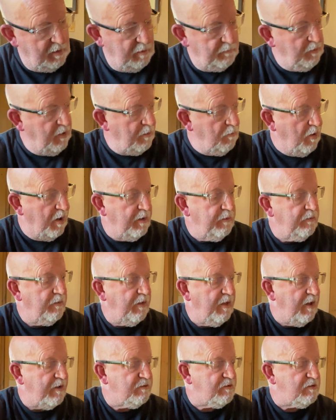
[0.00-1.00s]
Anyway,
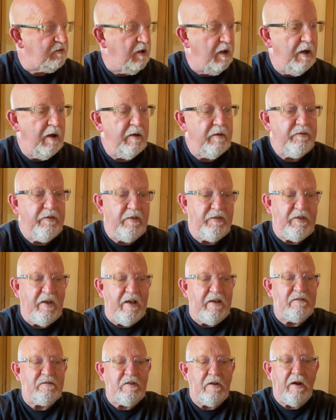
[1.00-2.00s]
that's the
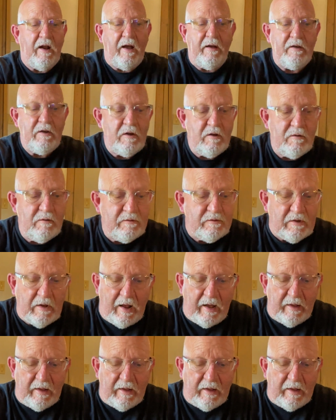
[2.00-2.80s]
things that I use and I